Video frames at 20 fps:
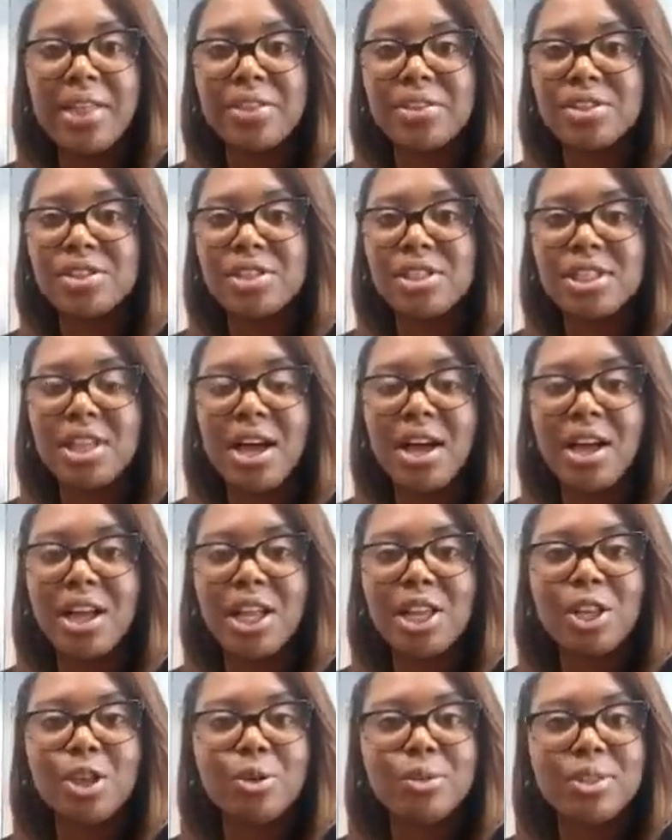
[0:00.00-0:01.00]
after
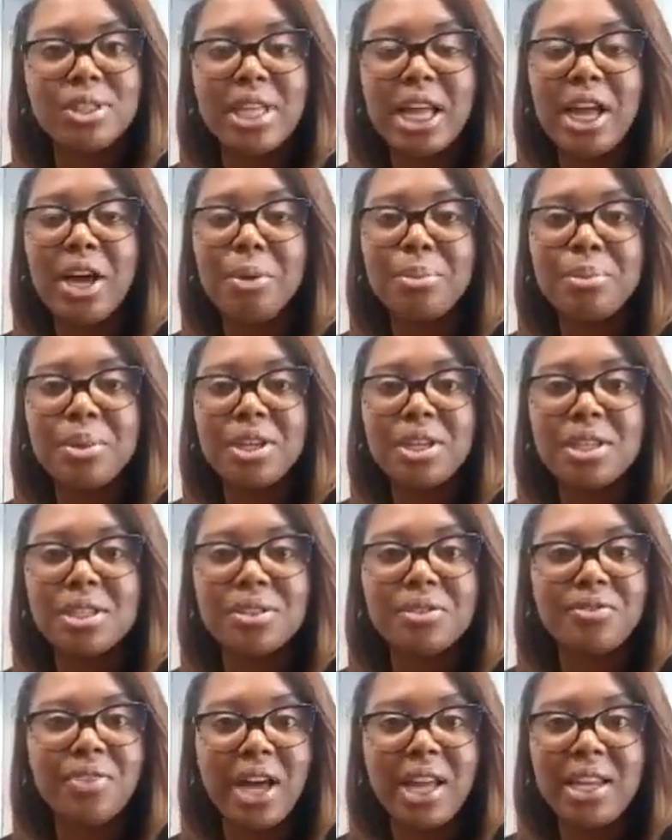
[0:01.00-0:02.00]
salon closed down because
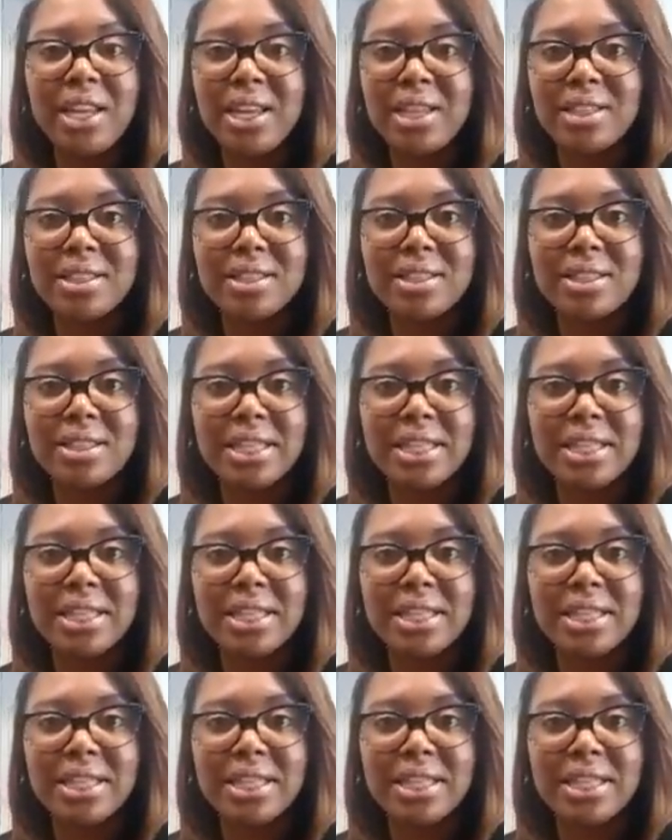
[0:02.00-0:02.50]
of finances.